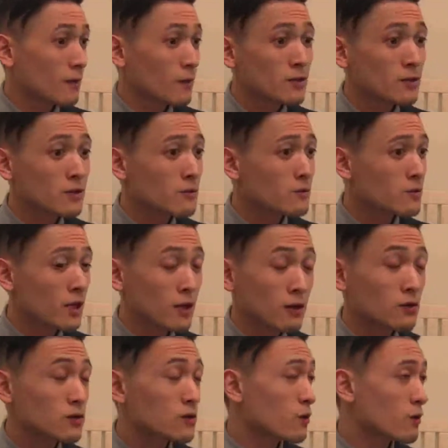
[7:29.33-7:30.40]
In terms, and
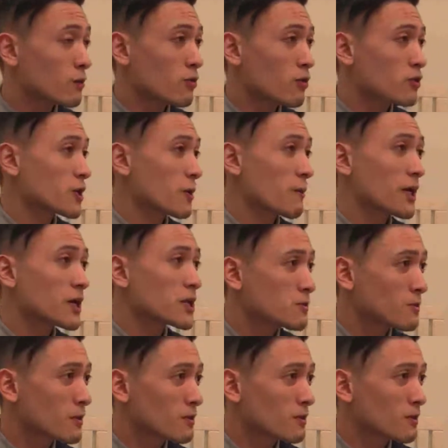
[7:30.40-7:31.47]
also with project
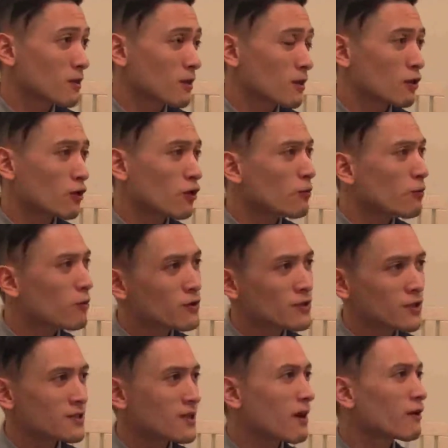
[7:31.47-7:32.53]
management, a lot of
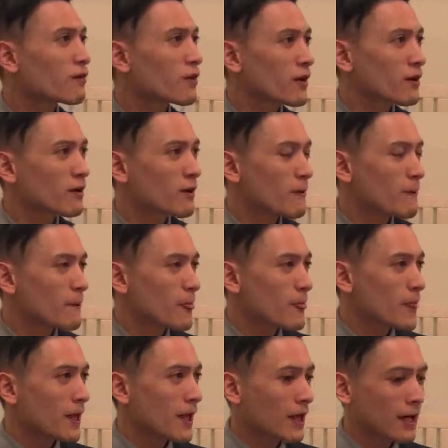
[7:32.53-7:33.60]
projects out there,
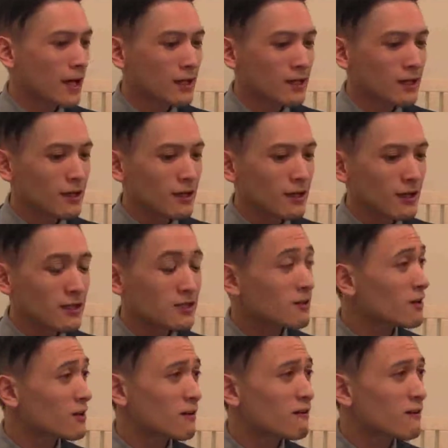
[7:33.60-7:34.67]
and it's
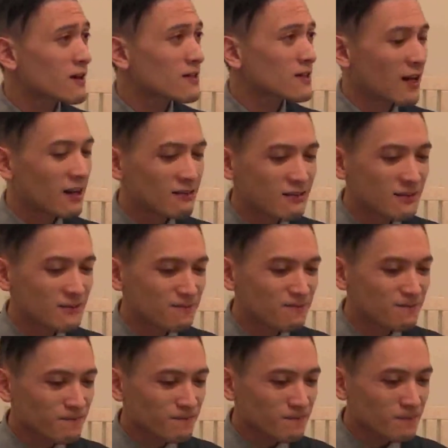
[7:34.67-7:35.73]
not going to phase out.
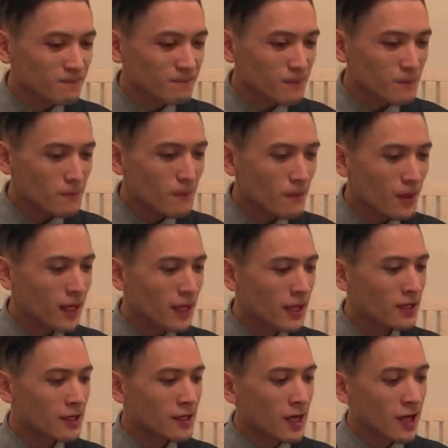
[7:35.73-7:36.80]

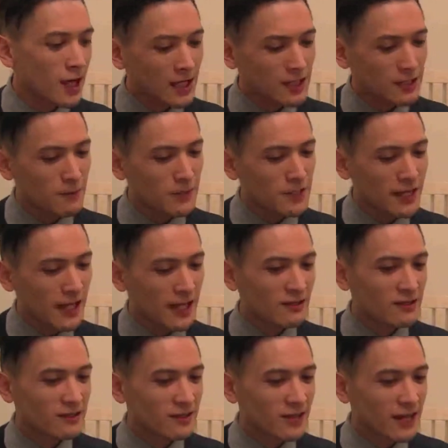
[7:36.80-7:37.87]
And as a business
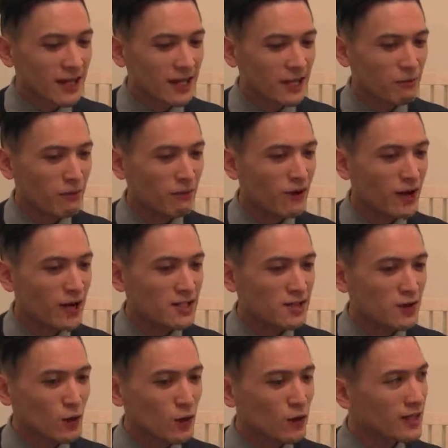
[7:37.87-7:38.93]
analyst, it
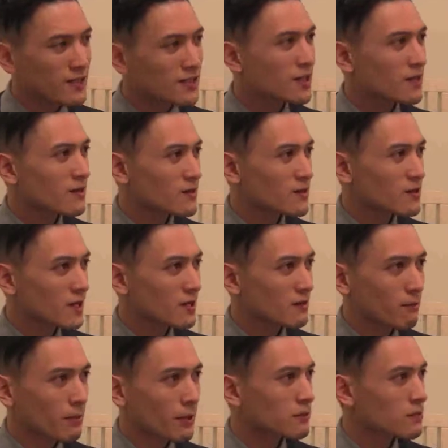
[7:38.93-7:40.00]
provides all that skill
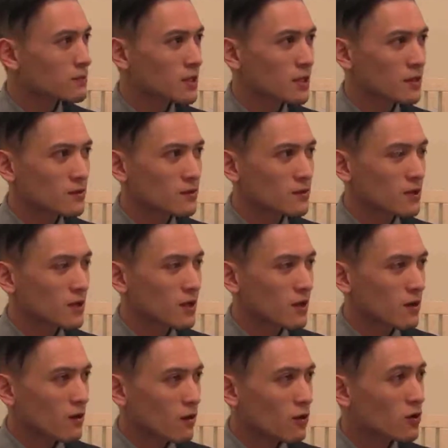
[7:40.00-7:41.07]
set, people skills,
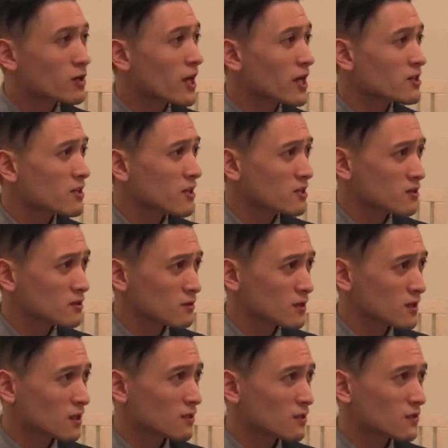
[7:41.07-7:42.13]
organization
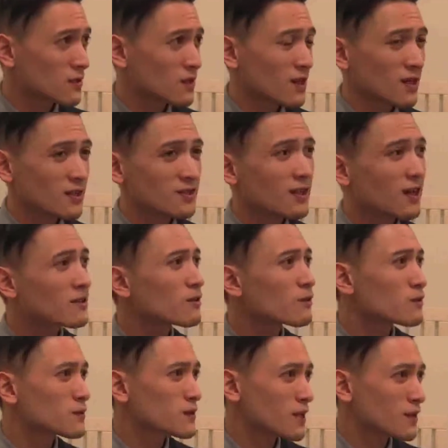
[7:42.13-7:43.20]
skills,
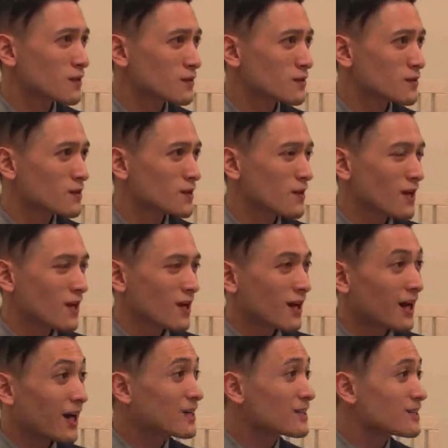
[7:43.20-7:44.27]
technical skills,
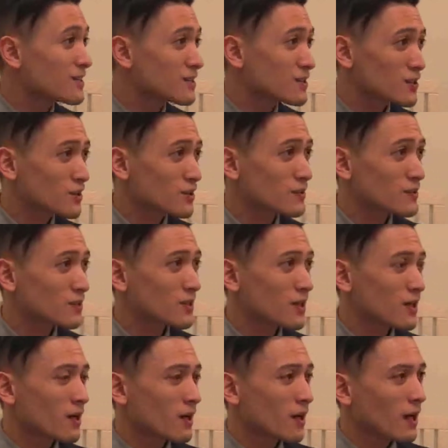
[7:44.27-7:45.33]
IT skills,
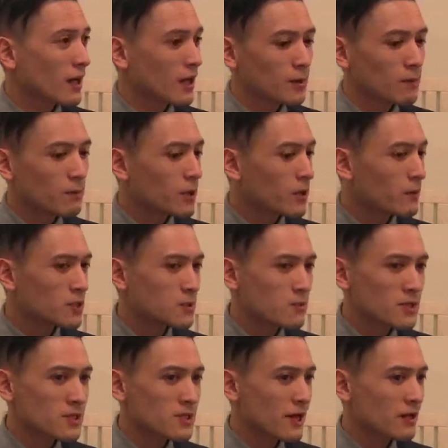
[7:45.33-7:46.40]
and pretty much a
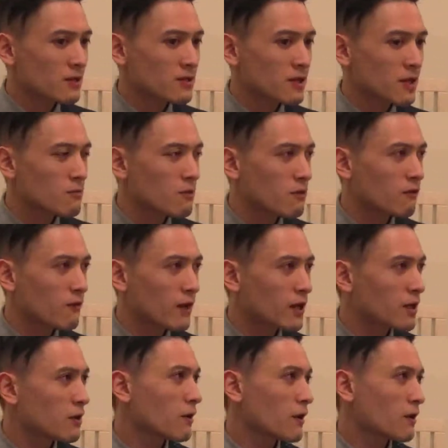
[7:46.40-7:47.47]
business analyst can move
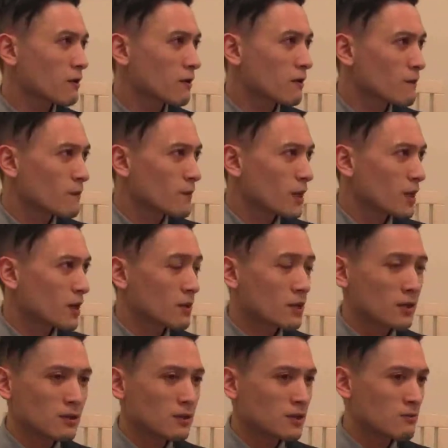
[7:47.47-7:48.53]
anywhere.
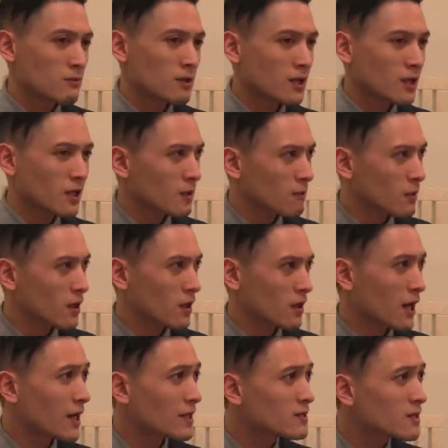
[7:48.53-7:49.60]
It doesn't mean it can be
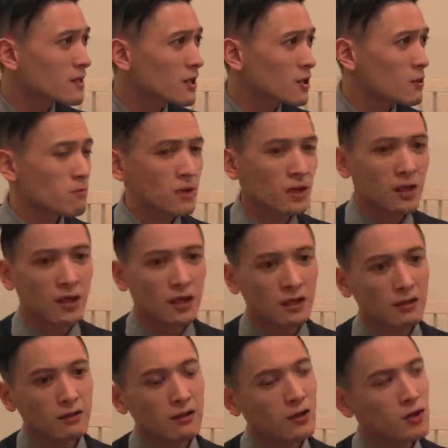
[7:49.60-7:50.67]
in IT, it can be
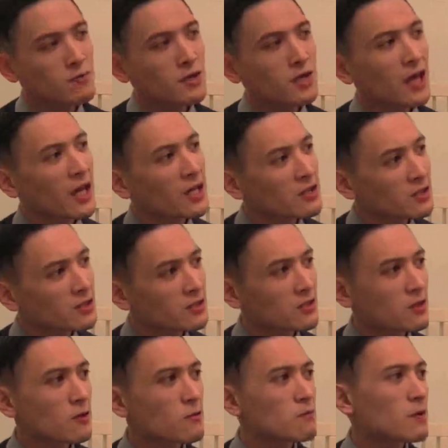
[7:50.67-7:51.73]
in communications,
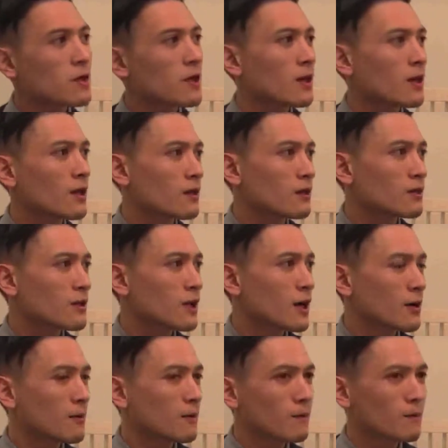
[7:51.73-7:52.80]
it can be in,
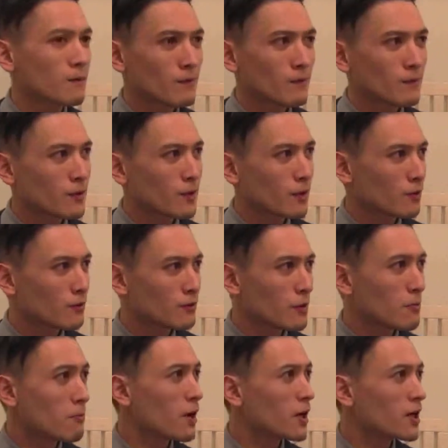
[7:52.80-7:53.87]

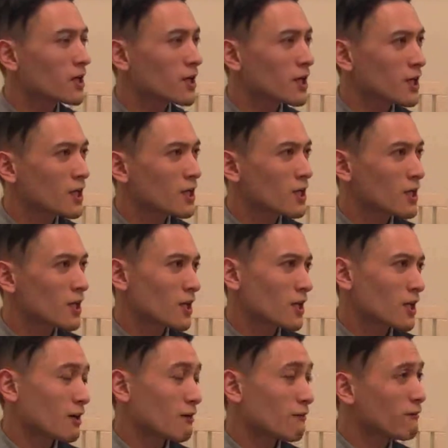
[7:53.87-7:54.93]
in marketing,
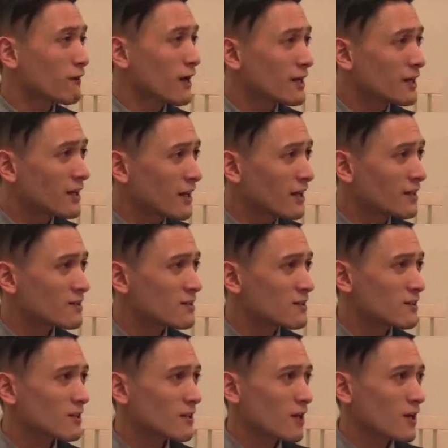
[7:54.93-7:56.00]

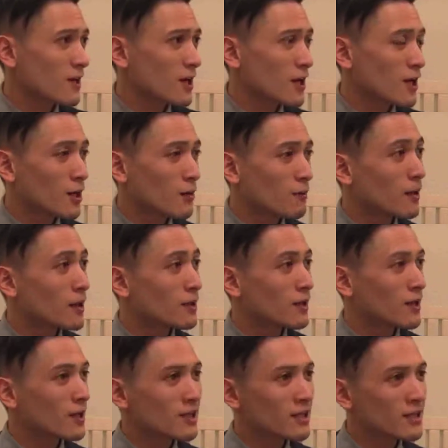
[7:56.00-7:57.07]
finance, but
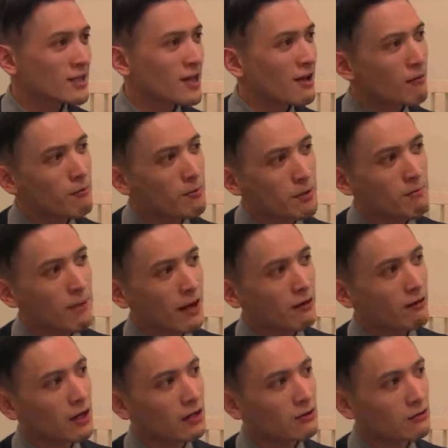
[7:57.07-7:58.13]
it does have a big
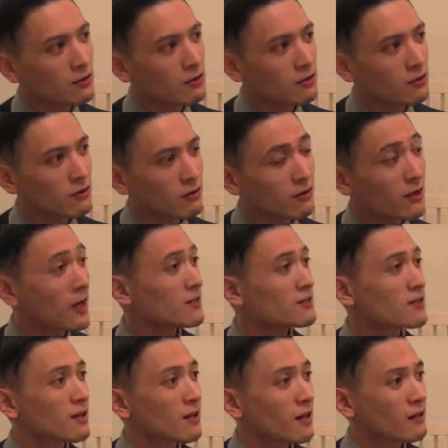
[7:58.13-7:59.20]
background on
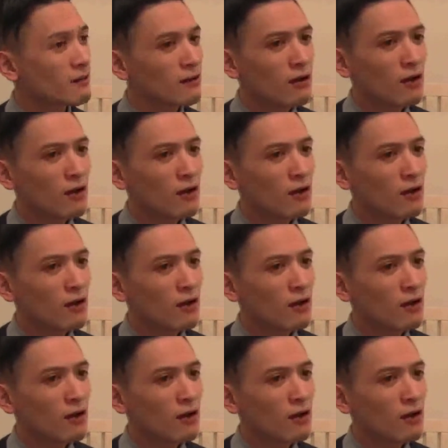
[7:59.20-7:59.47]
IT, and